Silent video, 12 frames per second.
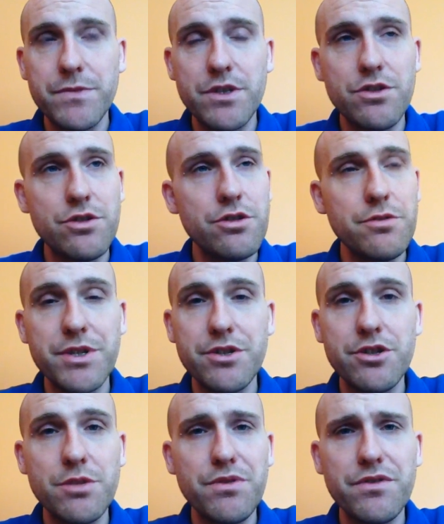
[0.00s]

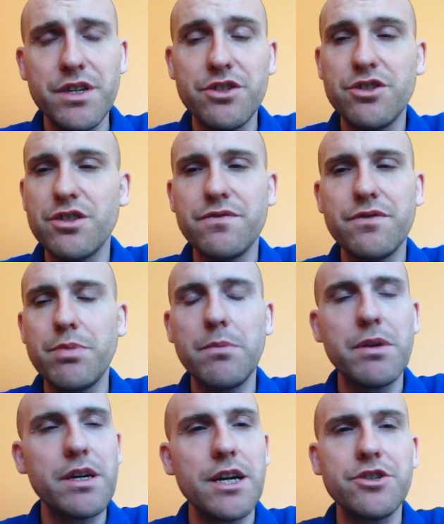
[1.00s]
stupid things, just for
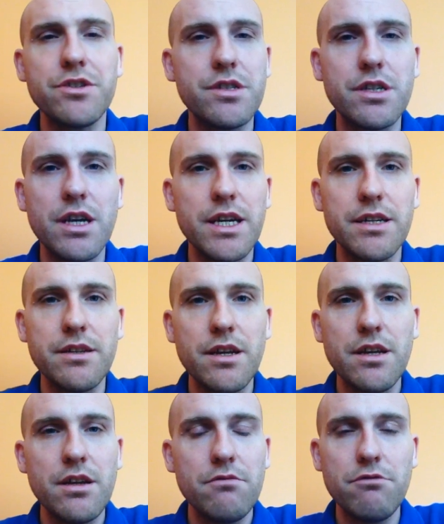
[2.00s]
publications to gain
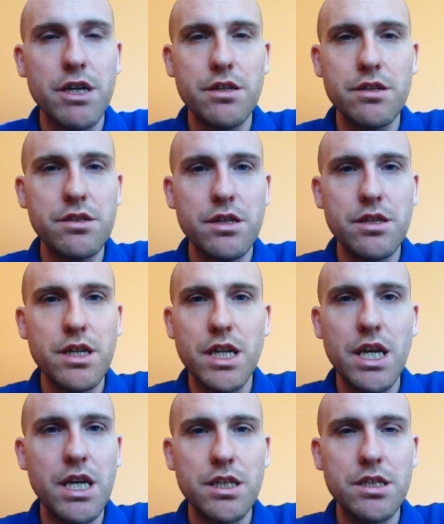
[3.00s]
readers and
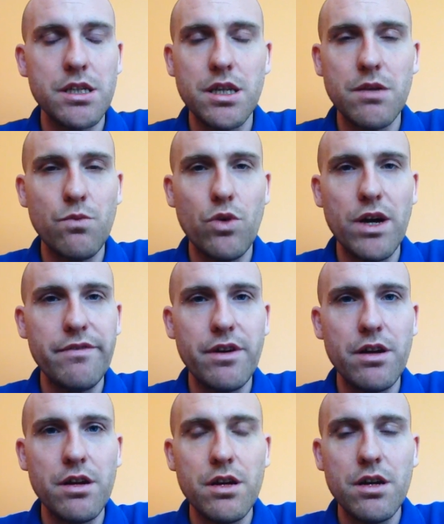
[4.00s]
hits and whatever.